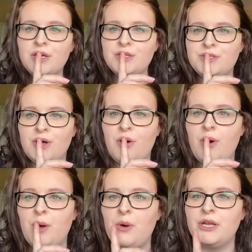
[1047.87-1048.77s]
So
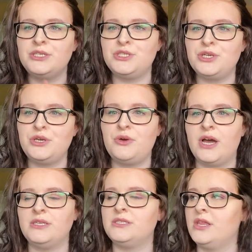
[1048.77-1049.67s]
I wanted to show you
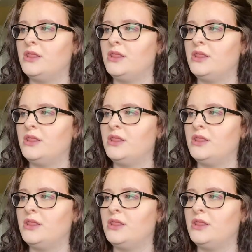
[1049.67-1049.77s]
guys